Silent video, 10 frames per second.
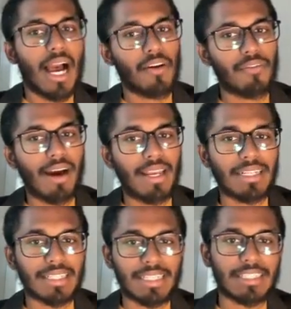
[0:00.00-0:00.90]
Our
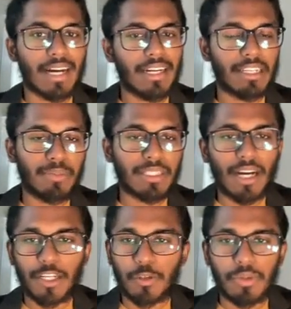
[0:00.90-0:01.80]
valid credit card, debit
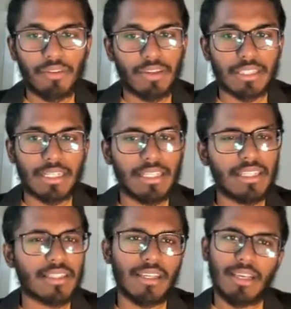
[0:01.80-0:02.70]
card, UPI
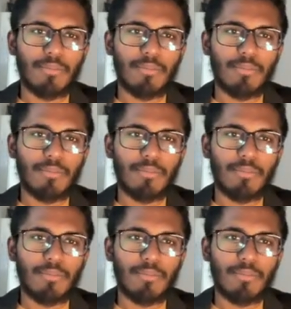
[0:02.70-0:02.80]
facilities.